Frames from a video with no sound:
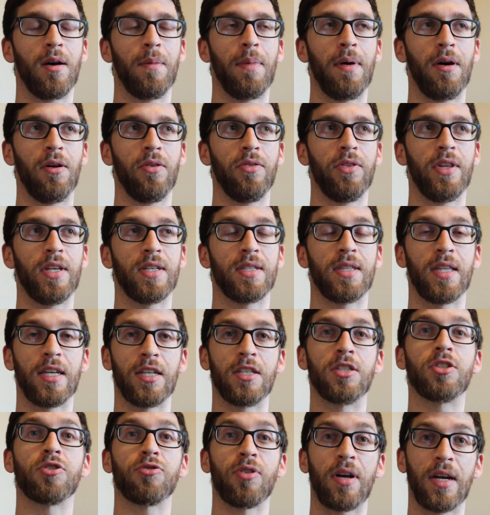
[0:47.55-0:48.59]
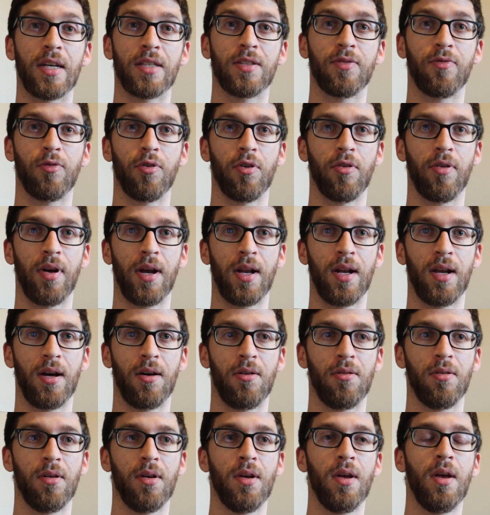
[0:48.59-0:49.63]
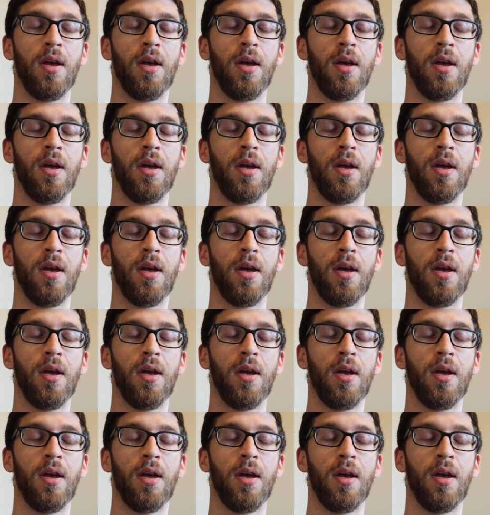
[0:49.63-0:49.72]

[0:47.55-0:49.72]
about this thing's strengths for right now.